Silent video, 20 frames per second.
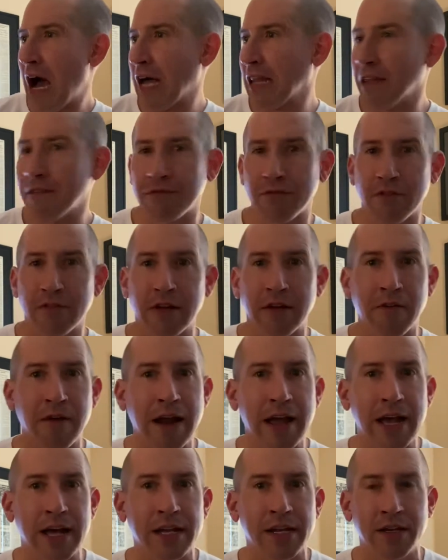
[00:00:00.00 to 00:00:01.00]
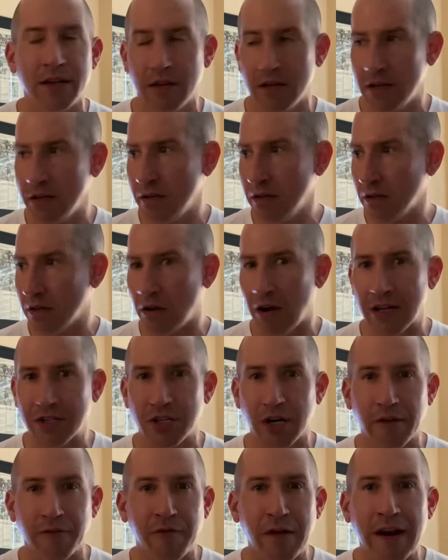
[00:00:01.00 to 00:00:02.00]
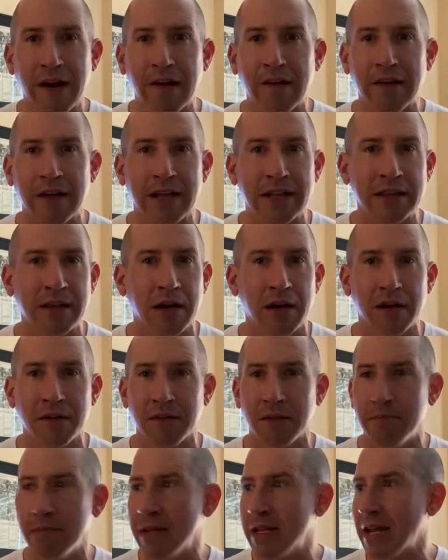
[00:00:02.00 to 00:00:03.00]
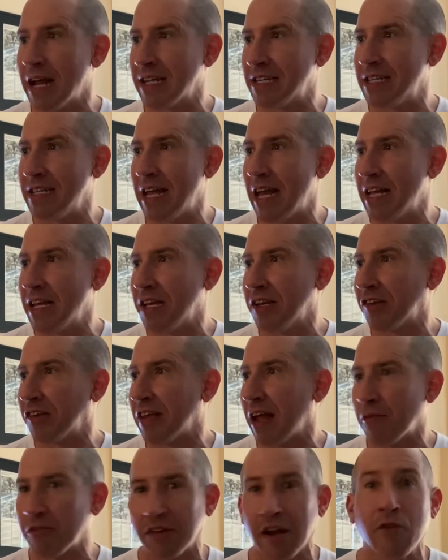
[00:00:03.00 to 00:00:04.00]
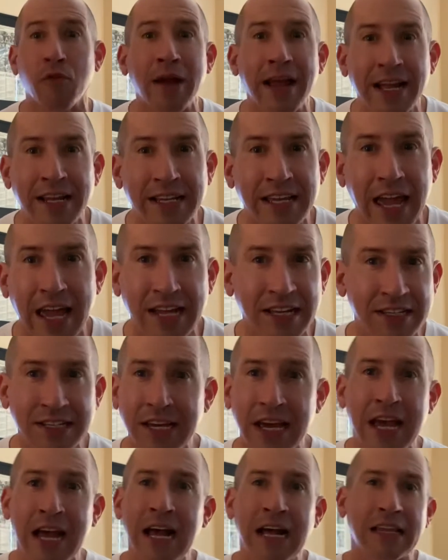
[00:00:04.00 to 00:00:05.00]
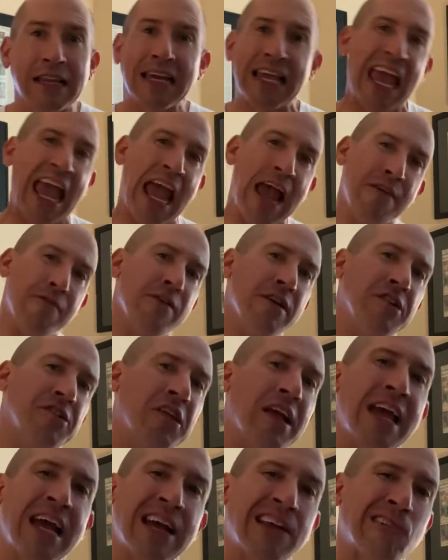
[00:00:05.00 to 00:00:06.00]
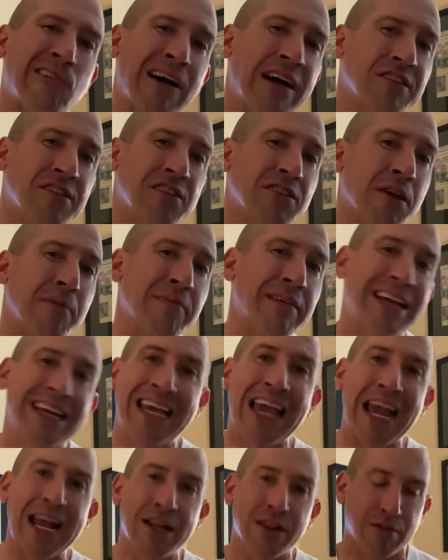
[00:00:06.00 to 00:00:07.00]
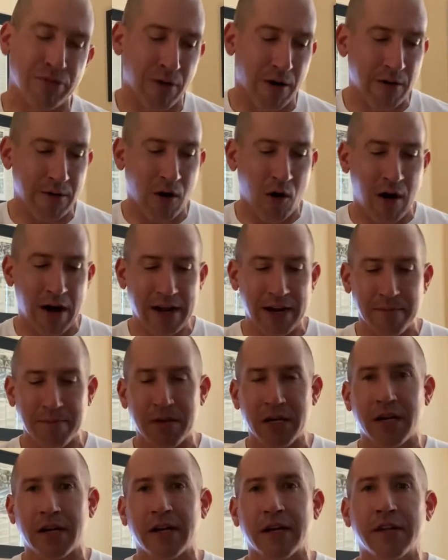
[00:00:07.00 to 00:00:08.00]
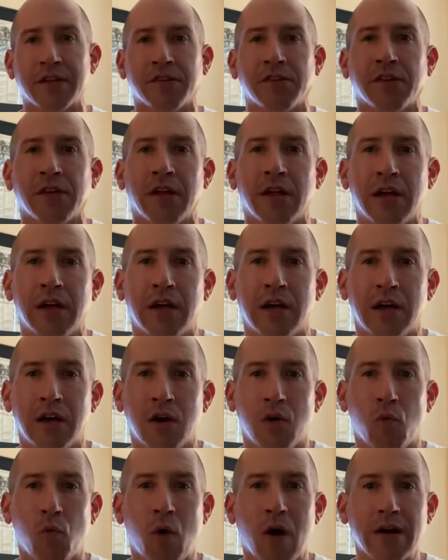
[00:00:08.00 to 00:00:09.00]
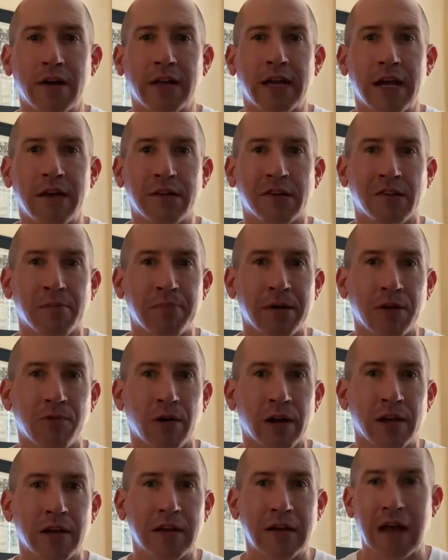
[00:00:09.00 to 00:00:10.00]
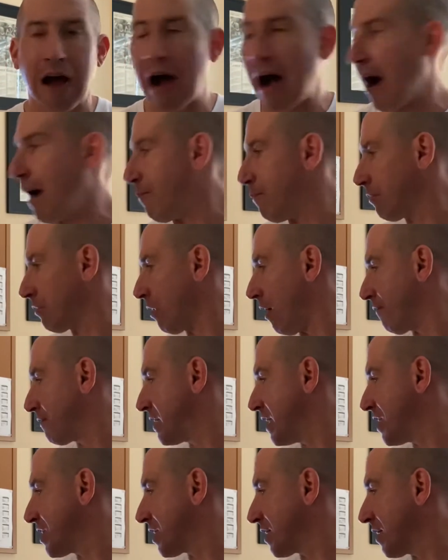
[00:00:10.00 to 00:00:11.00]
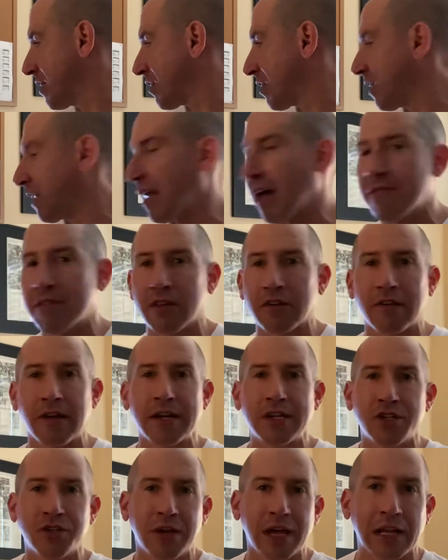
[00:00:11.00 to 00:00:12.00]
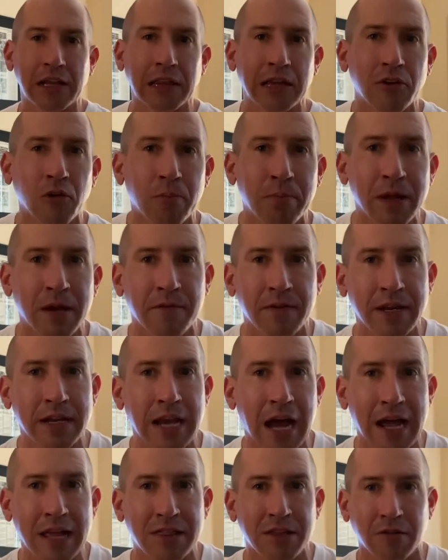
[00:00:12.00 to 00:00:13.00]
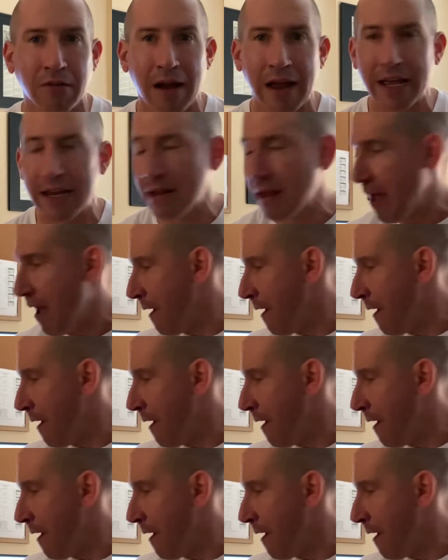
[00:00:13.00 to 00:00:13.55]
lived through the Iran-Contra affair in the mid-1980s, and that was Iran-gate. Like, every scandal has the term gate thrown on it because Watergate is the big one. Love teaching this in 11th grade. You get a little bit of it in 9th grade.